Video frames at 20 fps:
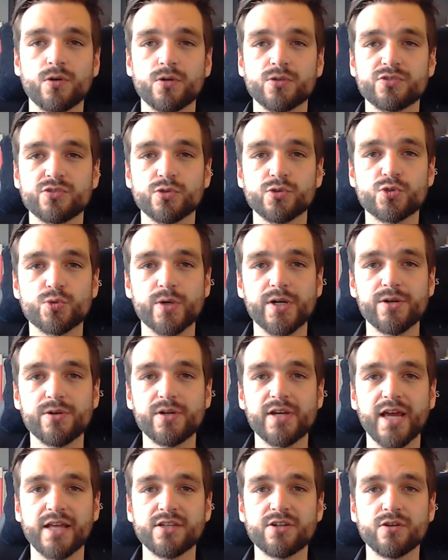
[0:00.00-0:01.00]
so traders
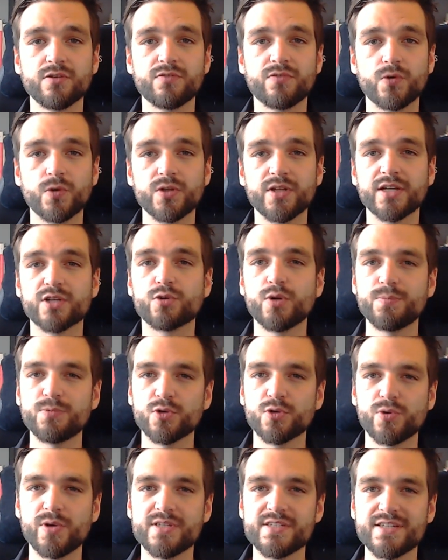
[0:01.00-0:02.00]
can convert the
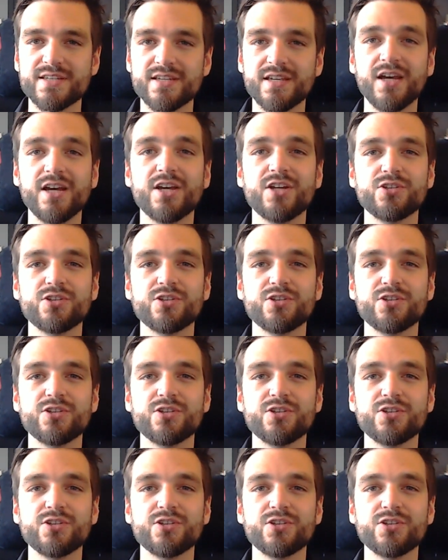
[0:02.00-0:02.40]
cryptocurrency